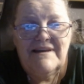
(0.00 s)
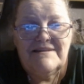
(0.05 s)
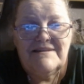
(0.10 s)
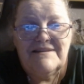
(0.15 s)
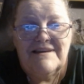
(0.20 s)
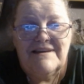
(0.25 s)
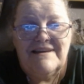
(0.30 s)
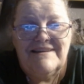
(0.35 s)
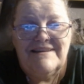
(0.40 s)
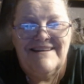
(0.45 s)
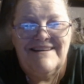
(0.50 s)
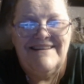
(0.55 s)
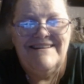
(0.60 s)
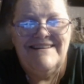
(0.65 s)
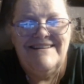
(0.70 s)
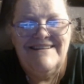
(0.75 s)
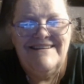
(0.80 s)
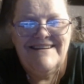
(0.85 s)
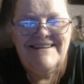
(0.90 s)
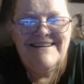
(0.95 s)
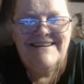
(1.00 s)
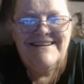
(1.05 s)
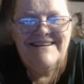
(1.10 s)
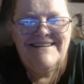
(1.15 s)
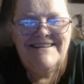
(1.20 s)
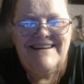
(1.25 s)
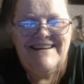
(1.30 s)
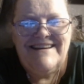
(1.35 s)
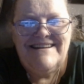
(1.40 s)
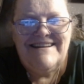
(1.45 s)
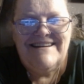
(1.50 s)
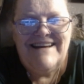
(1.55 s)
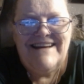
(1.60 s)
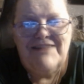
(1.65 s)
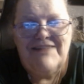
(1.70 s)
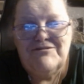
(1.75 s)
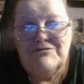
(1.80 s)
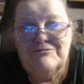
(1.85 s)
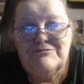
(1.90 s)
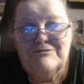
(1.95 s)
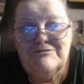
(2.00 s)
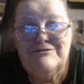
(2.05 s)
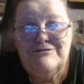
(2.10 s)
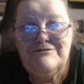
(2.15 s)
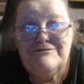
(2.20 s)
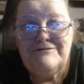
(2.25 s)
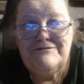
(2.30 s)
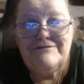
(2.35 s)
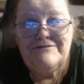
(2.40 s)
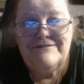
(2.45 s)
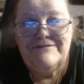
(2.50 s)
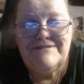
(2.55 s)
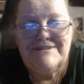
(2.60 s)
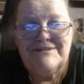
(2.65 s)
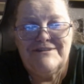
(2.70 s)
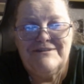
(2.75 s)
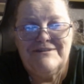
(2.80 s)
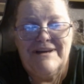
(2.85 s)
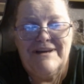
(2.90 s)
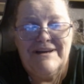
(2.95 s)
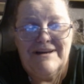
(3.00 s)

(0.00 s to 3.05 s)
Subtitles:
and they didn't have a roof, so